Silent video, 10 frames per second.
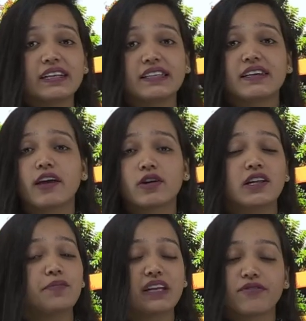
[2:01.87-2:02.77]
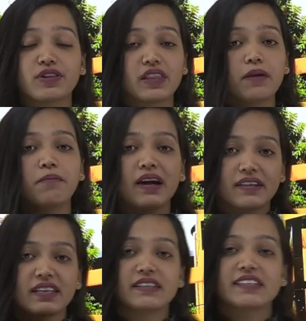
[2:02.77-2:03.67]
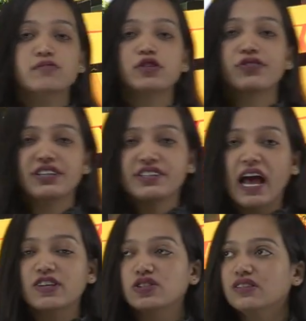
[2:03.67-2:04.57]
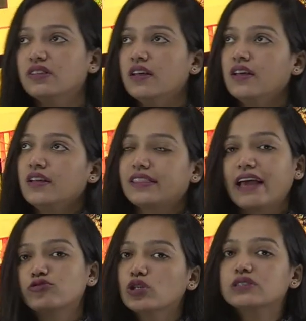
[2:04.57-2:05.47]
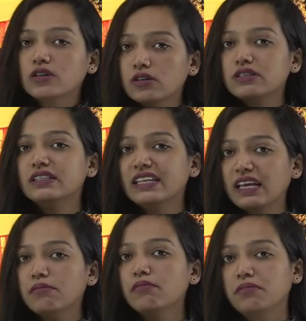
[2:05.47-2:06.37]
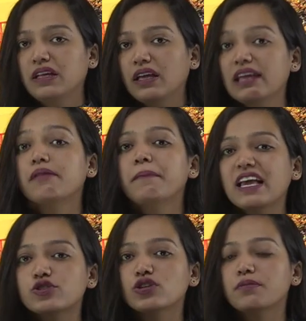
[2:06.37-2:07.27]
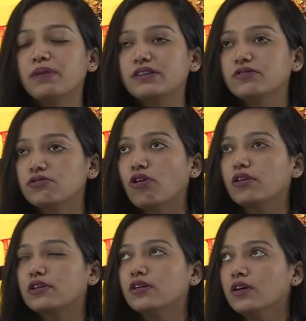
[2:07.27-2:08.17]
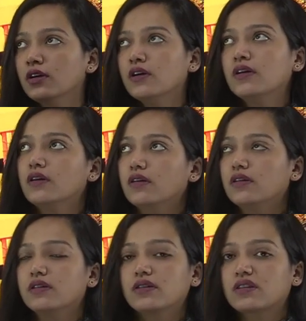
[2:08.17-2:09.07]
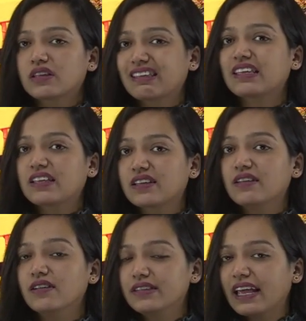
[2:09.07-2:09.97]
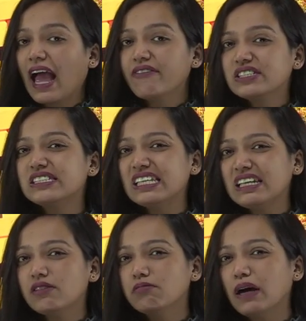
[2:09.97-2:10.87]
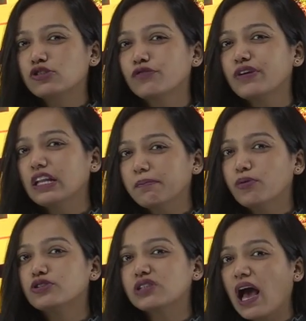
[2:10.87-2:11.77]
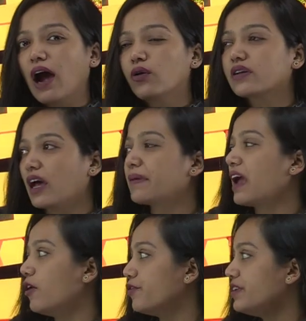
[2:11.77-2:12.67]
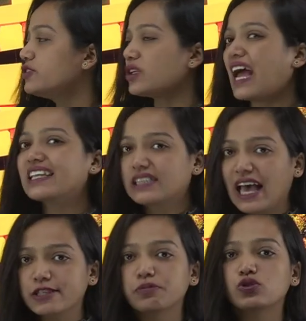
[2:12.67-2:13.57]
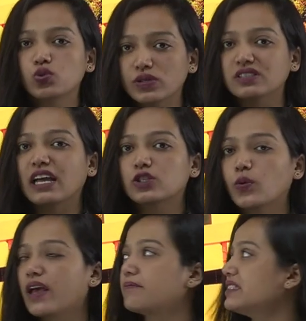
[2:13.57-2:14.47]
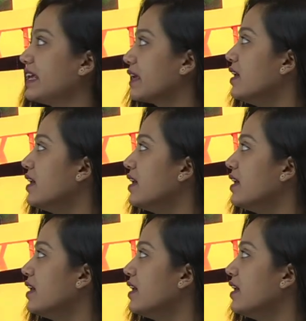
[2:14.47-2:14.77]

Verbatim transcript: the curriculum and everything but in terms of interaction they have just heard the name in major but not uh, uh, they haven't seen much of inputs out coming out of it so that's as per students that's what i'm saying